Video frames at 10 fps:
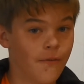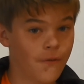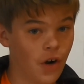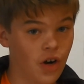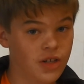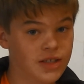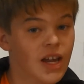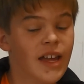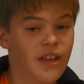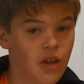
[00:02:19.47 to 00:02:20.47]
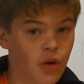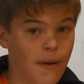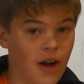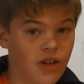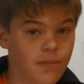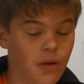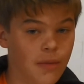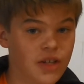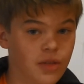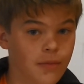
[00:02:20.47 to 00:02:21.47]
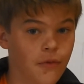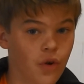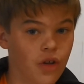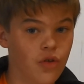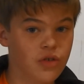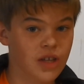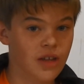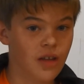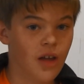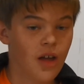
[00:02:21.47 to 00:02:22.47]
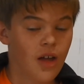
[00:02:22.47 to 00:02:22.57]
First, get your parent permission before using